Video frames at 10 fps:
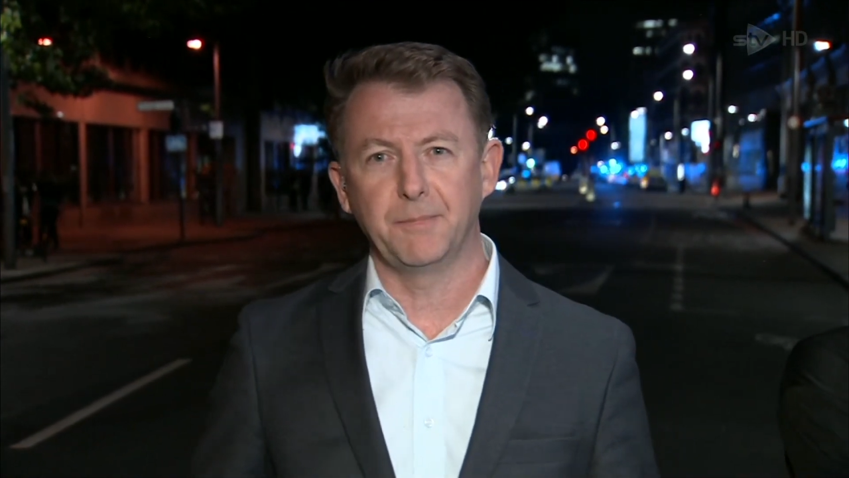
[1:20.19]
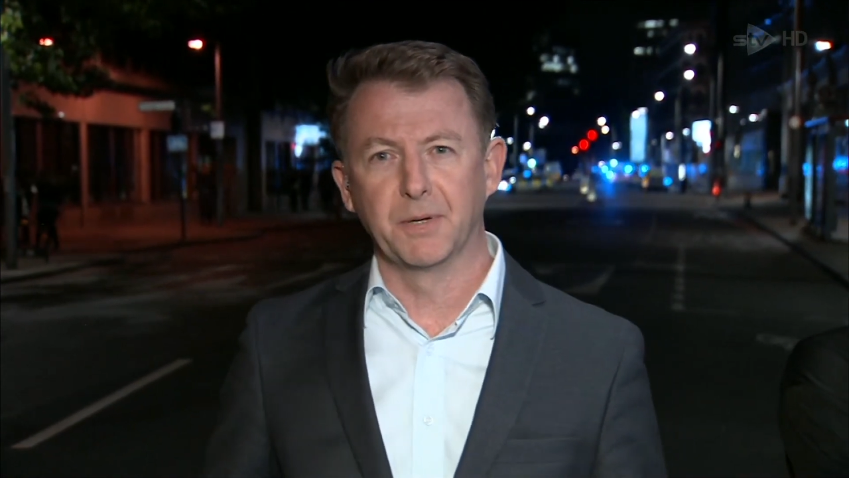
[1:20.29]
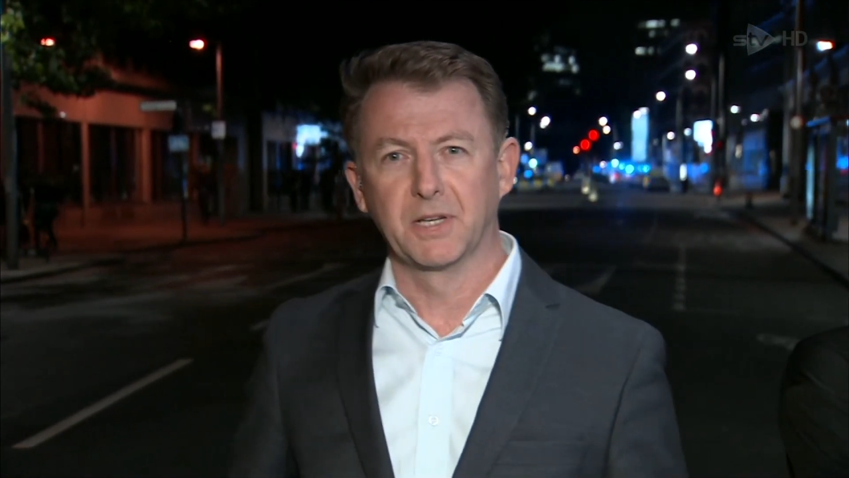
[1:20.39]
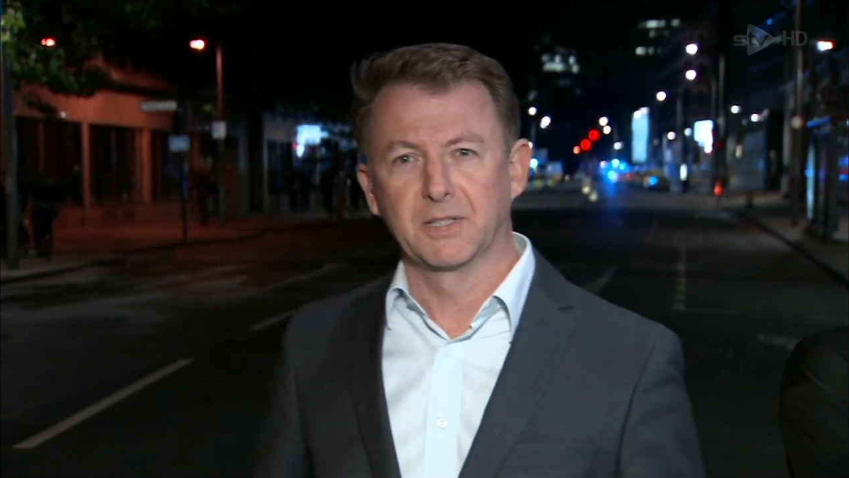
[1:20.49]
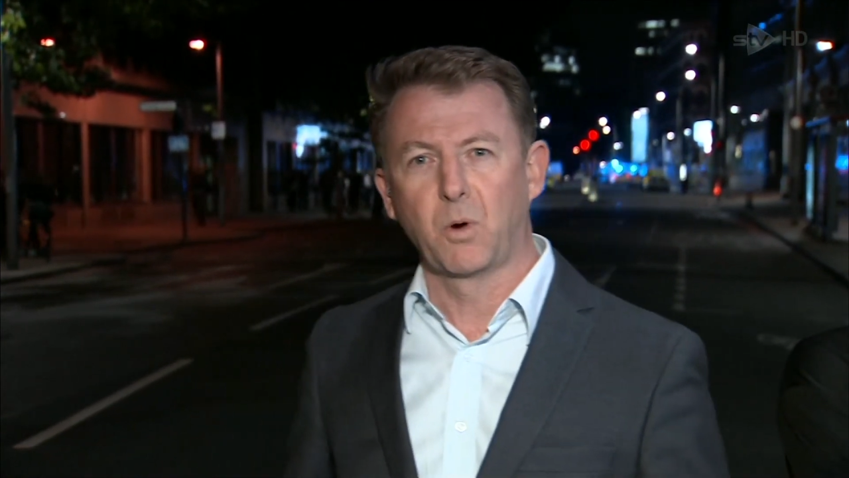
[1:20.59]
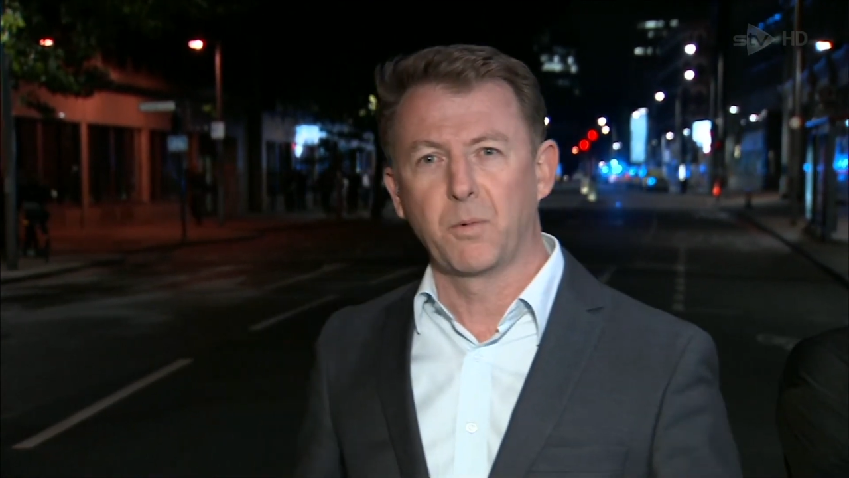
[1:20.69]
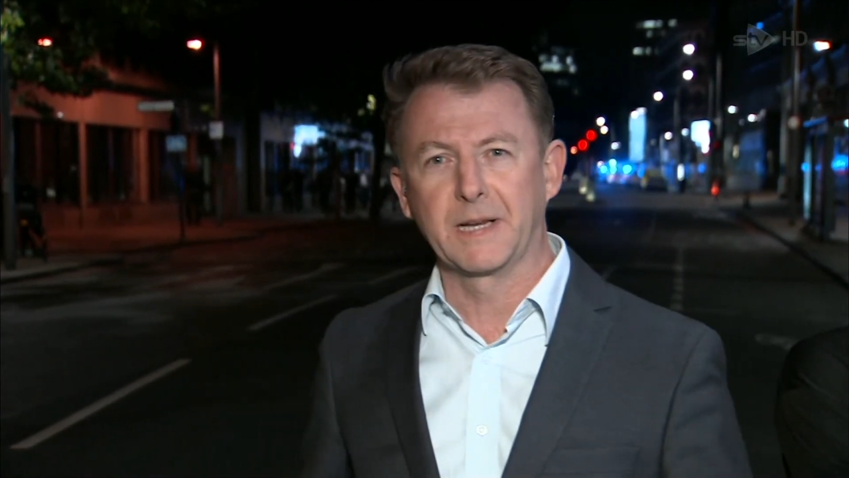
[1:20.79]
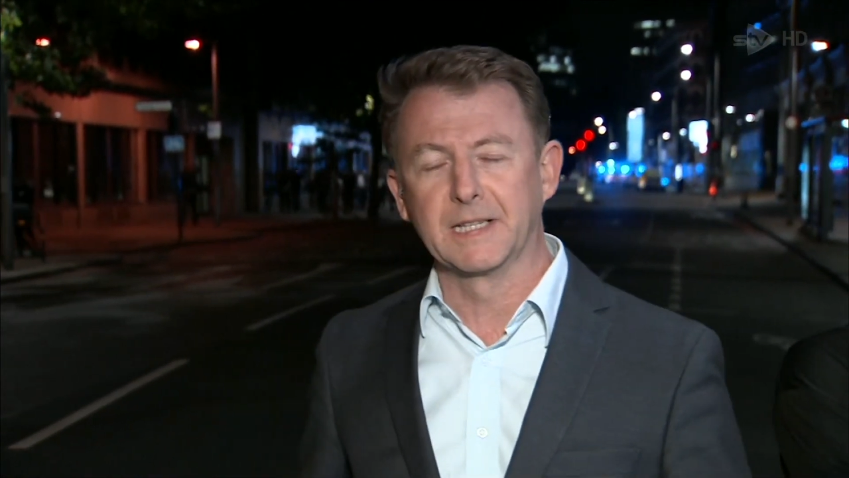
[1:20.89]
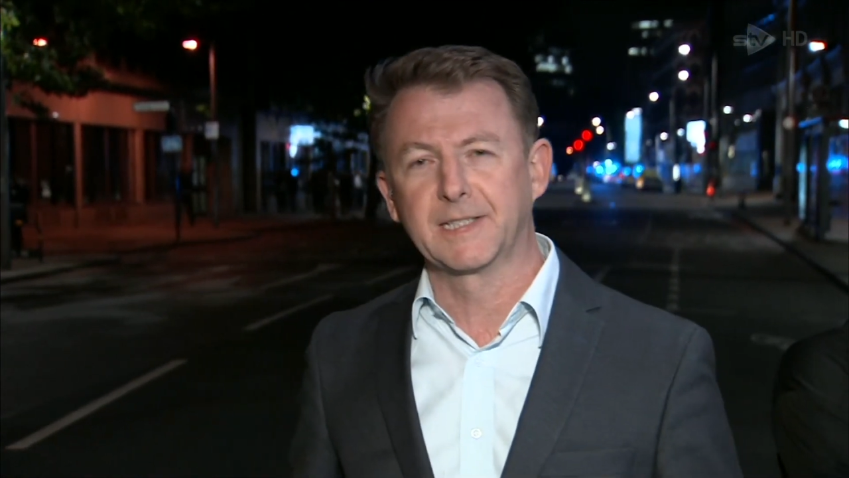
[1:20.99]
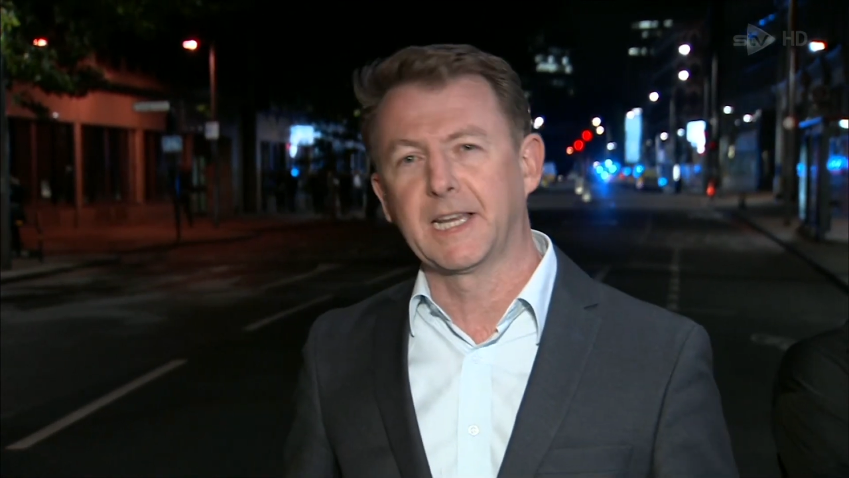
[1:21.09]
because what we
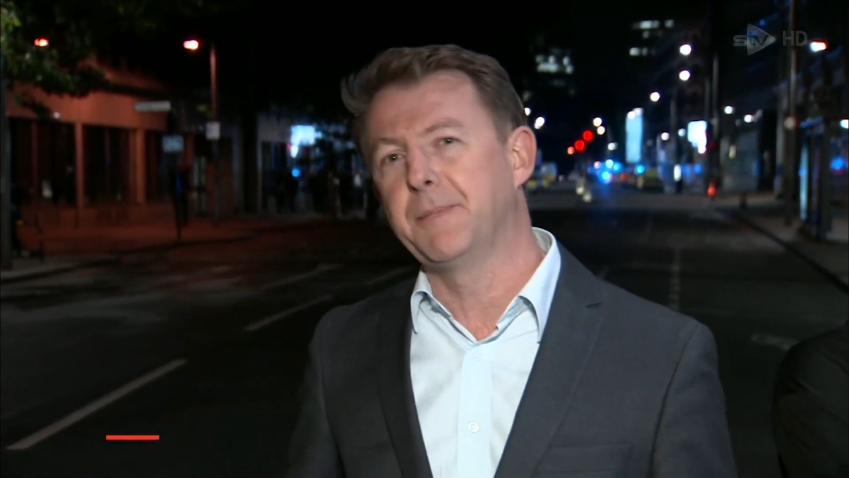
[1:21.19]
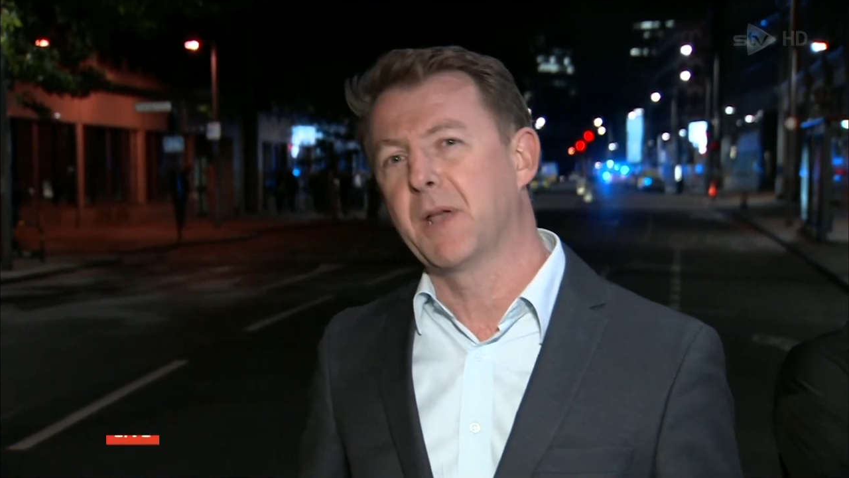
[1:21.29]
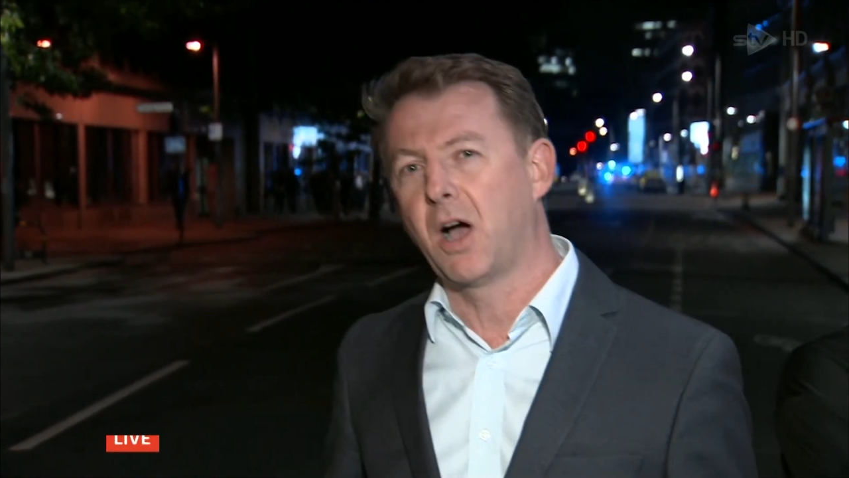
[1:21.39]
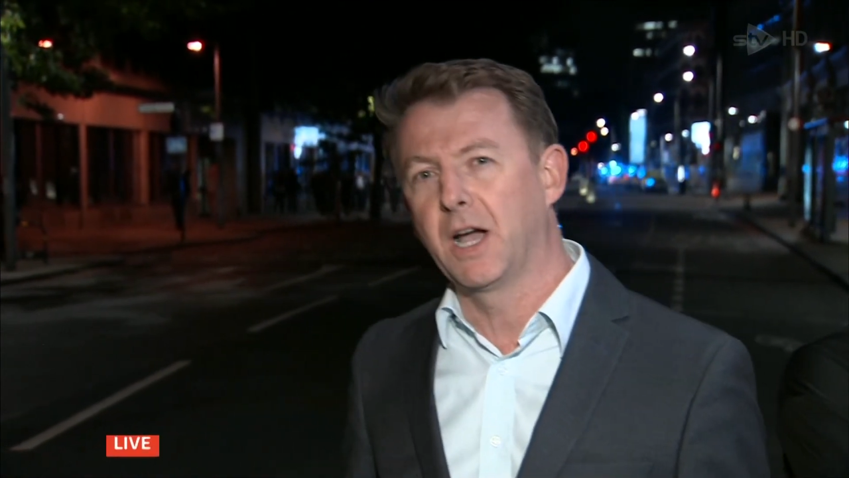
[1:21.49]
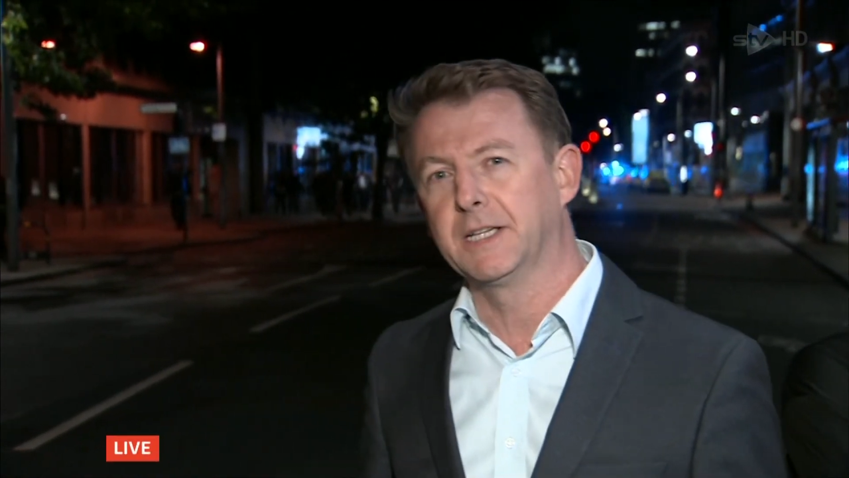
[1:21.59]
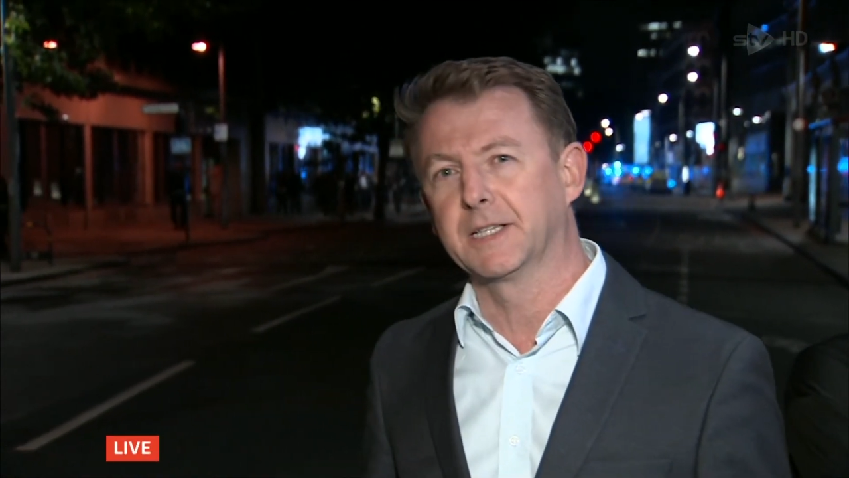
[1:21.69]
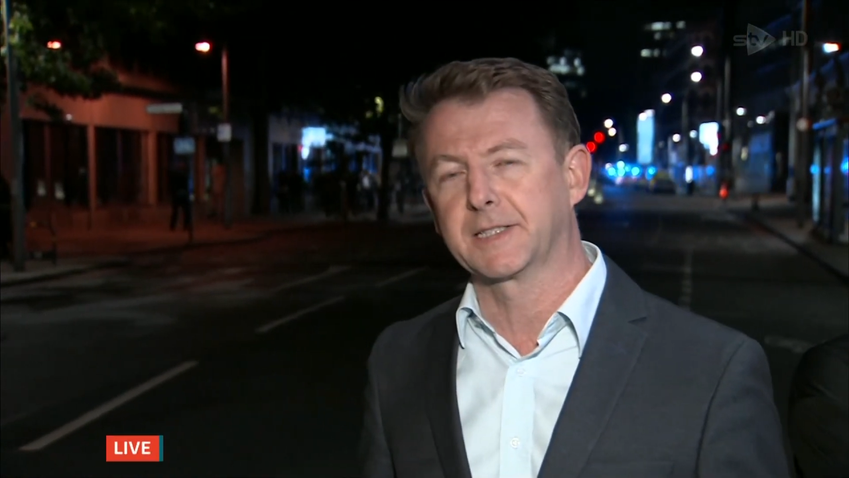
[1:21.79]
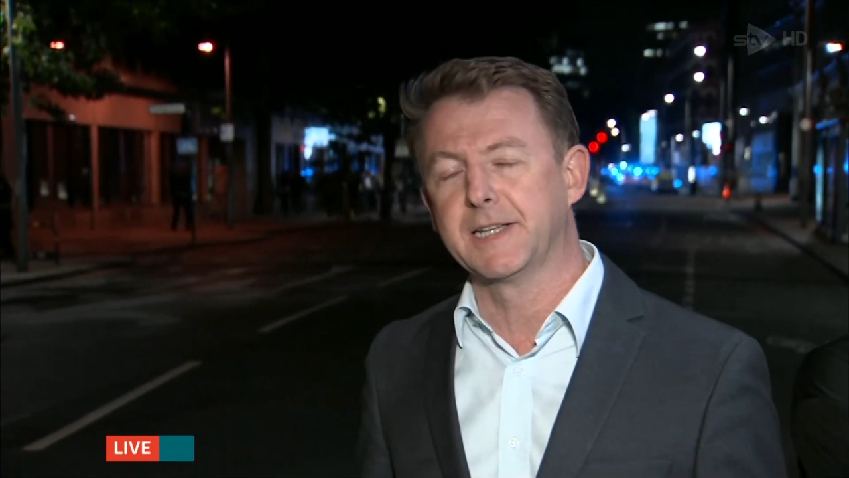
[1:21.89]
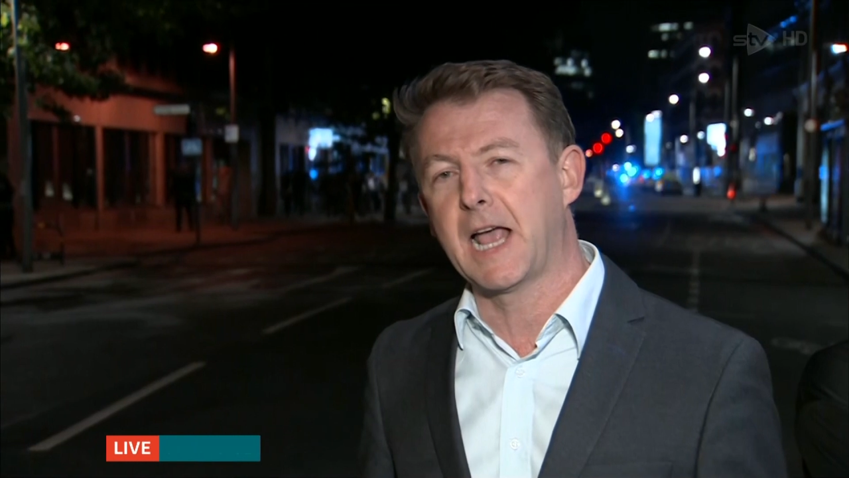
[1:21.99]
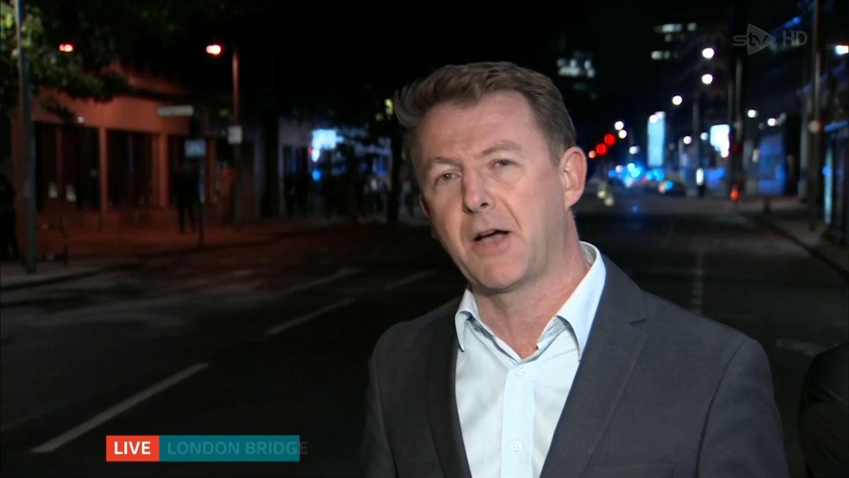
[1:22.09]
can see behind us
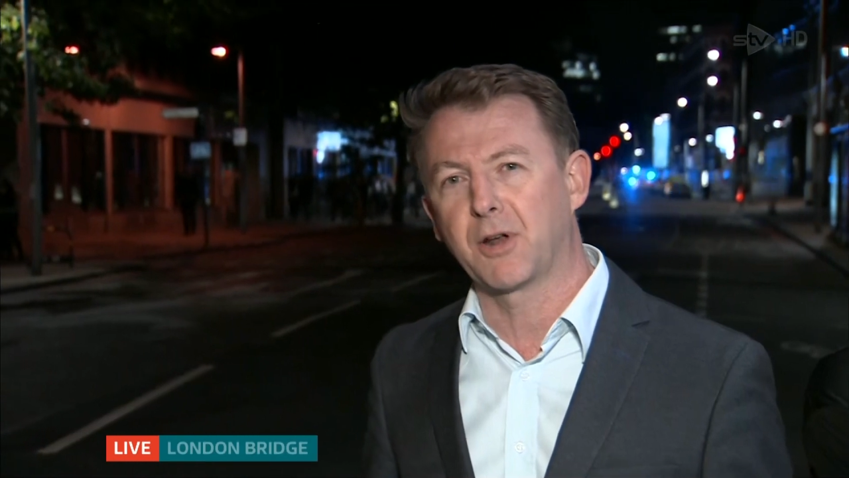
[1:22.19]
now,